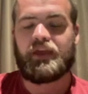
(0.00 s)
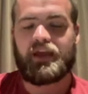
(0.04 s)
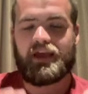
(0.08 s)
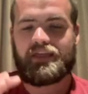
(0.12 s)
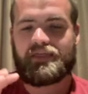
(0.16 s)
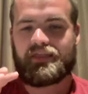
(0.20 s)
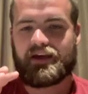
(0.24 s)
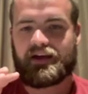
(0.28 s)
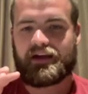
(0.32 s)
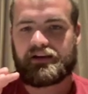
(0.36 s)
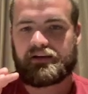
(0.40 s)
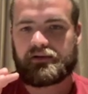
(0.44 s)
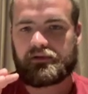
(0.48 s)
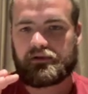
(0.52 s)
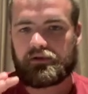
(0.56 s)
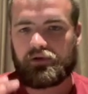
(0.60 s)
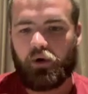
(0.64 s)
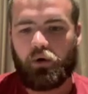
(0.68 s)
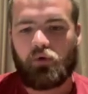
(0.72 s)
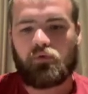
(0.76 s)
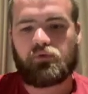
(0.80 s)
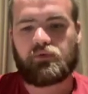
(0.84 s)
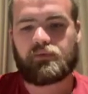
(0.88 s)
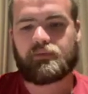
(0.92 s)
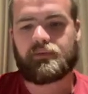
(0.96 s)
and then
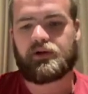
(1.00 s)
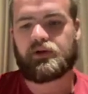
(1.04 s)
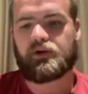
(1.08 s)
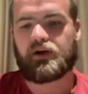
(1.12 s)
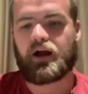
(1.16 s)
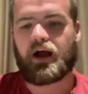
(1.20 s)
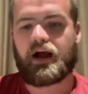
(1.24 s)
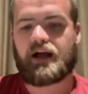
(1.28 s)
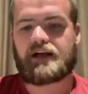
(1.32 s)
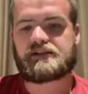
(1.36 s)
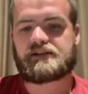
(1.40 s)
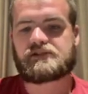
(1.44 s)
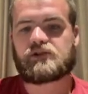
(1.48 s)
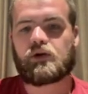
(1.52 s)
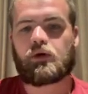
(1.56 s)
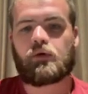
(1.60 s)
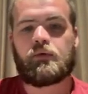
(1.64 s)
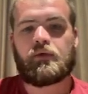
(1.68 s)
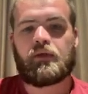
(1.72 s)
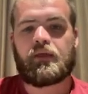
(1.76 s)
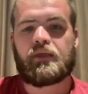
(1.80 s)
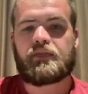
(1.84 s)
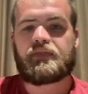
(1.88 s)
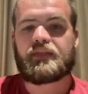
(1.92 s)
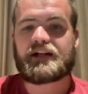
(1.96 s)
go from there, guys. So
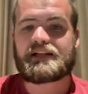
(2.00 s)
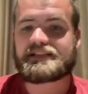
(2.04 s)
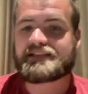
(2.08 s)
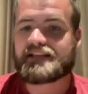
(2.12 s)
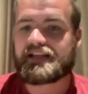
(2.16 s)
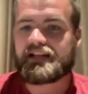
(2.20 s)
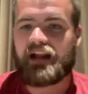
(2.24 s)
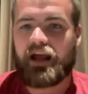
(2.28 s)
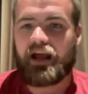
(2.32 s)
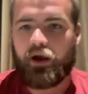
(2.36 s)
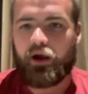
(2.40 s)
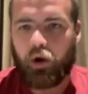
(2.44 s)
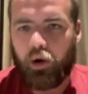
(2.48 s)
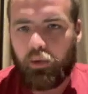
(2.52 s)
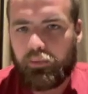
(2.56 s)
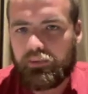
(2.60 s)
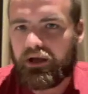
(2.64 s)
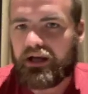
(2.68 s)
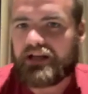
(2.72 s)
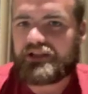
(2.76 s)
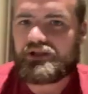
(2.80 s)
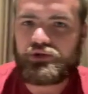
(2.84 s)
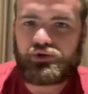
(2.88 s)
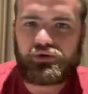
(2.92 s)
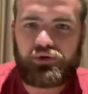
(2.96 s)
that is it. I hope you
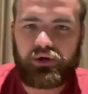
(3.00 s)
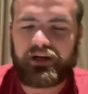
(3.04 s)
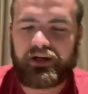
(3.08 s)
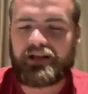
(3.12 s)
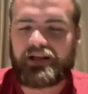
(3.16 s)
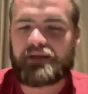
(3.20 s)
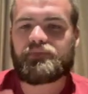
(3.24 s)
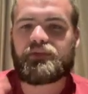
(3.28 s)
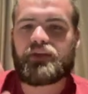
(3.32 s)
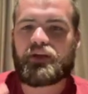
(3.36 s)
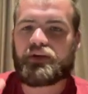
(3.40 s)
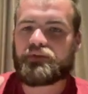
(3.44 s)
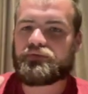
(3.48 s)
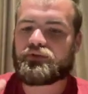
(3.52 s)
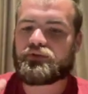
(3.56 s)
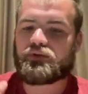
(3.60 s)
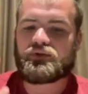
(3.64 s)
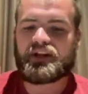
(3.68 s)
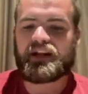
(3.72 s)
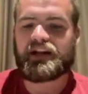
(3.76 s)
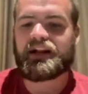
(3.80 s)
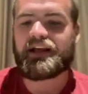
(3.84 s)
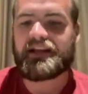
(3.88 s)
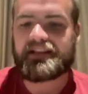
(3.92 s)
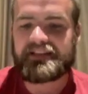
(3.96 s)
guys enjoyed it. If you
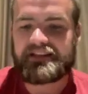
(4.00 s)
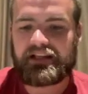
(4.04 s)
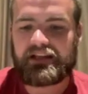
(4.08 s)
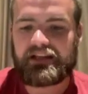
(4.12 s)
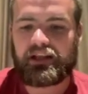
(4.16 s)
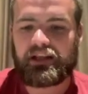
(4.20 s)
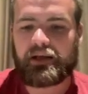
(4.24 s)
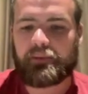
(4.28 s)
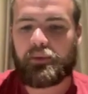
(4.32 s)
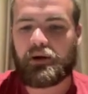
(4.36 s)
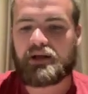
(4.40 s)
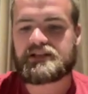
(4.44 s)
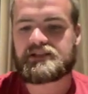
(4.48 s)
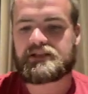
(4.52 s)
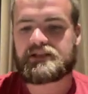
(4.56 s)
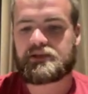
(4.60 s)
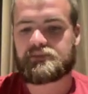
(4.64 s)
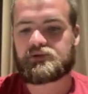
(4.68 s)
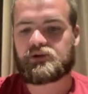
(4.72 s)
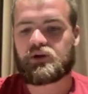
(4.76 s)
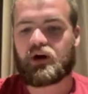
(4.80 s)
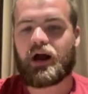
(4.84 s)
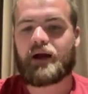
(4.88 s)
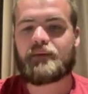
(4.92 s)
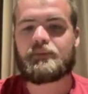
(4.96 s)
did, hit that like button,
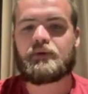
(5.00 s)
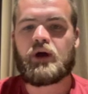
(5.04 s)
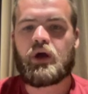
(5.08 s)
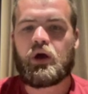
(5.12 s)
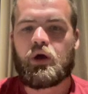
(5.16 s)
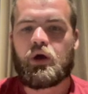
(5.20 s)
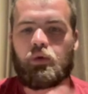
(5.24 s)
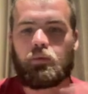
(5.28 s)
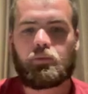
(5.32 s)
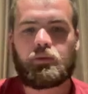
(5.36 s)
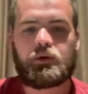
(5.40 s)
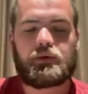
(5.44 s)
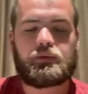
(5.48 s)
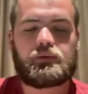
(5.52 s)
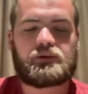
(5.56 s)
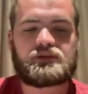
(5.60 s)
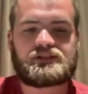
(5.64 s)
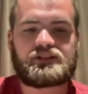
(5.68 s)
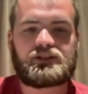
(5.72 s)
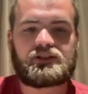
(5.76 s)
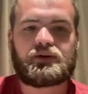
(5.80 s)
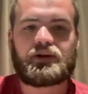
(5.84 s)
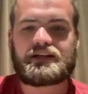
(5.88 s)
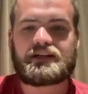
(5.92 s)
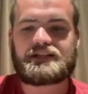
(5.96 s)
subscribe. We will
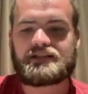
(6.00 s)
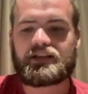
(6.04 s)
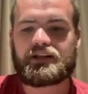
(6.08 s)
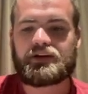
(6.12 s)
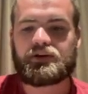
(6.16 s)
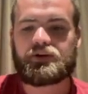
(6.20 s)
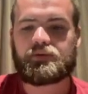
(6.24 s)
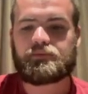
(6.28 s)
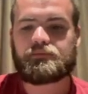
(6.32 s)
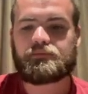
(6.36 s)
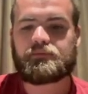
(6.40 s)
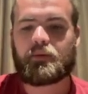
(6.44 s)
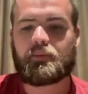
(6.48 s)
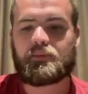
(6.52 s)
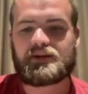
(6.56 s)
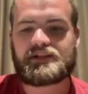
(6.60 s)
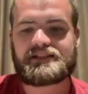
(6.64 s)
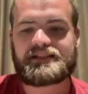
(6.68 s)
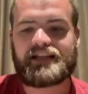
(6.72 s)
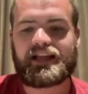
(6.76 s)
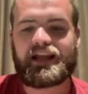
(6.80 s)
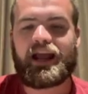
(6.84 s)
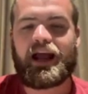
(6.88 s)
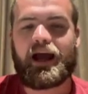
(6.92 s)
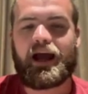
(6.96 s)
see you guys later. Remember to
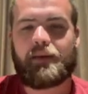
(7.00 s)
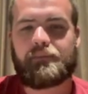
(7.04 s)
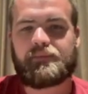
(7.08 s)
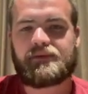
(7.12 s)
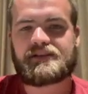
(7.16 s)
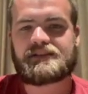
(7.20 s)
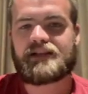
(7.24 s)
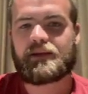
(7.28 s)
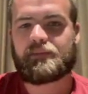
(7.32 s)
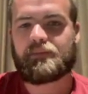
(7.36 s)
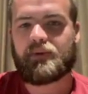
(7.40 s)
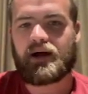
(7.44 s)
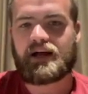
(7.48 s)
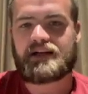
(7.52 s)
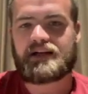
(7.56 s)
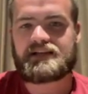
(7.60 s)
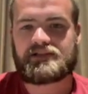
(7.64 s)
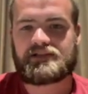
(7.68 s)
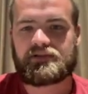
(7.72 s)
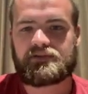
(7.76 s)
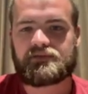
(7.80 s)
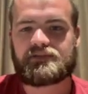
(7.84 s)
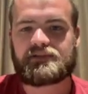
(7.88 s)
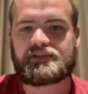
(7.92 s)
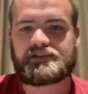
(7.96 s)
stay happy, stay
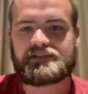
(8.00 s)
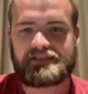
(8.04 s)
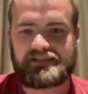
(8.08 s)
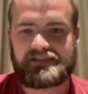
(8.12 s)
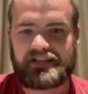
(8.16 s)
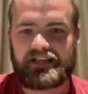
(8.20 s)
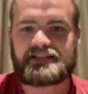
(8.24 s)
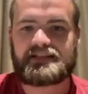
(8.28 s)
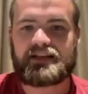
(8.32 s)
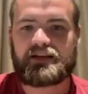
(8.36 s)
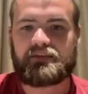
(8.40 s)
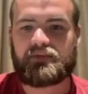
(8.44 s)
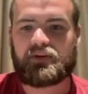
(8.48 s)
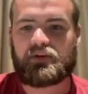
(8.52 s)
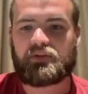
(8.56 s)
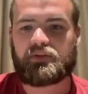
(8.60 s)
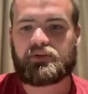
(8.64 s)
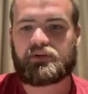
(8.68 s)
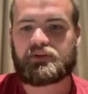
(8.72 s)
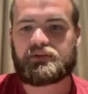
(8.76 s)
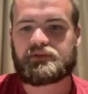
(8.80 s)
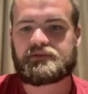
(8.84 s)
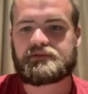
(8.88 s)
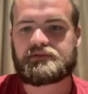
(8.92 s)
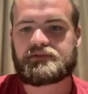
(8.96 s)
positive, and stay safe out
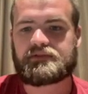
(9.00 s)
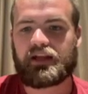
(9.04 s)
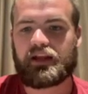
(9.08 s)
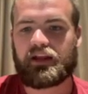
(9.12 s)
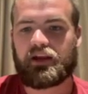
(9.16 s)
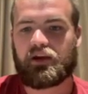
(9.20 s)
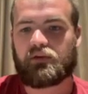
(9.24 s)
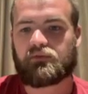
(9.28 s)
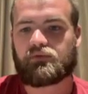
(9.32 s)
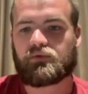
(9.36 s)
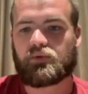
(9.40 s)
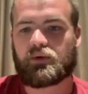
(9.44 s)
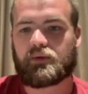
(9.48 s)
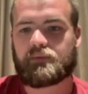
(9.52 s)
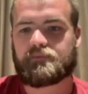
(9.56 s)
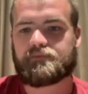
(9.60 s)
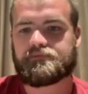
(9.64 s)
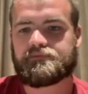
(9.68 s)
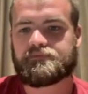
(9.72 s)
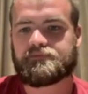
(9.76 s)
there. Take care, everyone.